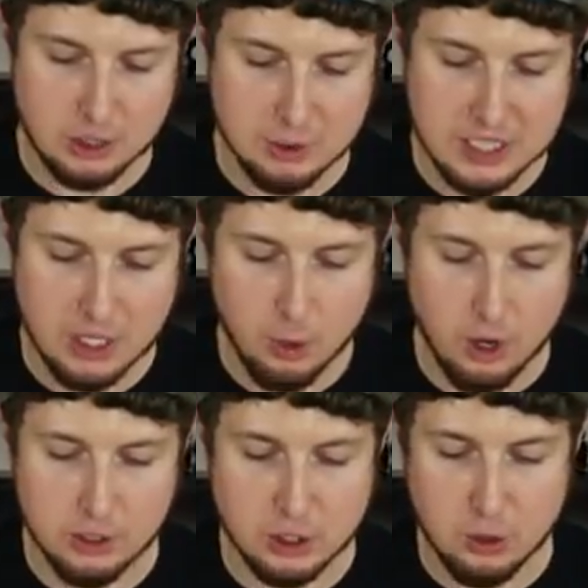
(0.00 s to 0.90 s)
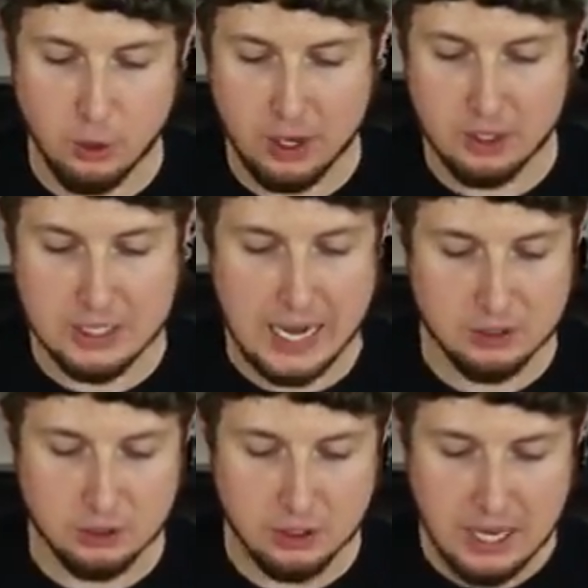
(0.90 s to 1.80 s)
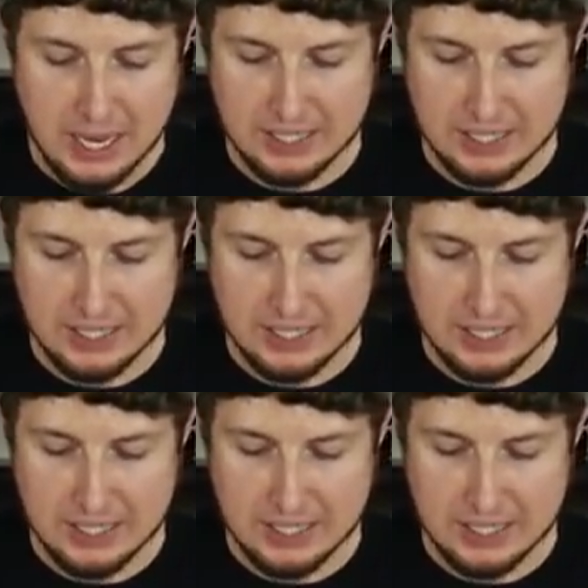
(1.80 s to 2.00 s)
So Ditto, Articuno, Aerodactyl.